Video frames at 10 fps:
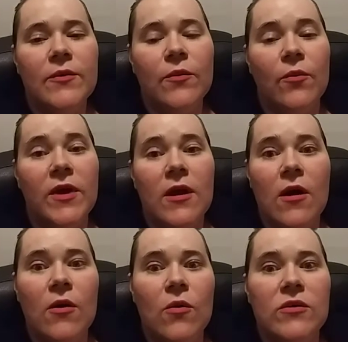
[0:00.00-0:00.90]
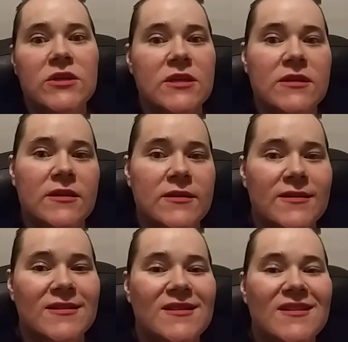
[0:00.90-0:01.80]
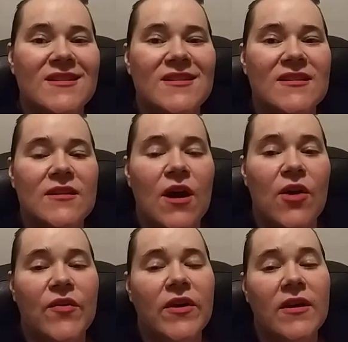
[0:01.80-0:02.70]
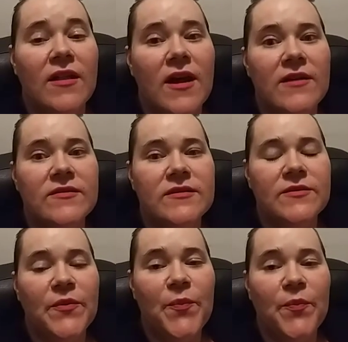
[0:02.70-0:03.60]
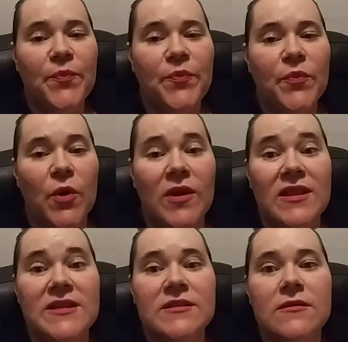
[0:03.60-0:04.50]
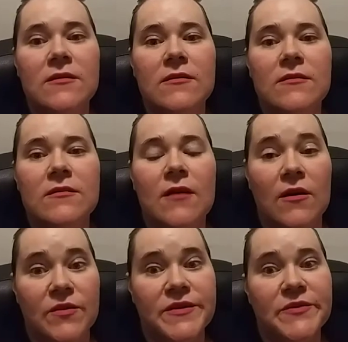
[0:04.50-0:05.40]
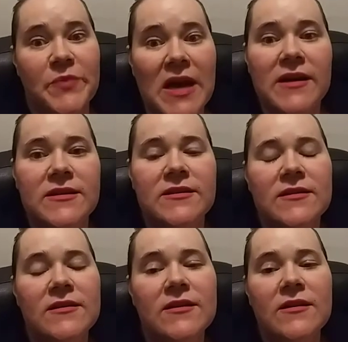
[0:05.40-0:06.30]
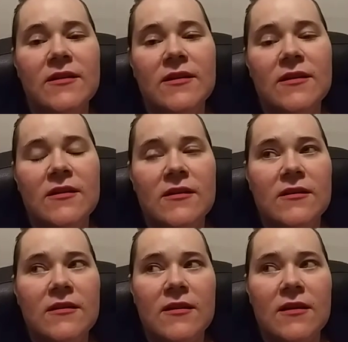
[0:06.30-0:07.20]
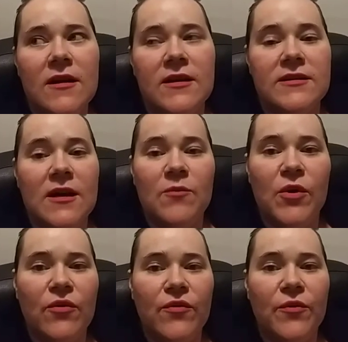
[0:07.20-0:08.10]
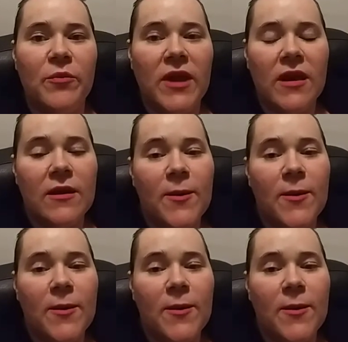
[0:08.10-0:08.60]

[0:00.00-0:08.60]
We owe Jesus our very lives, or at least our respect. And He's got both from me.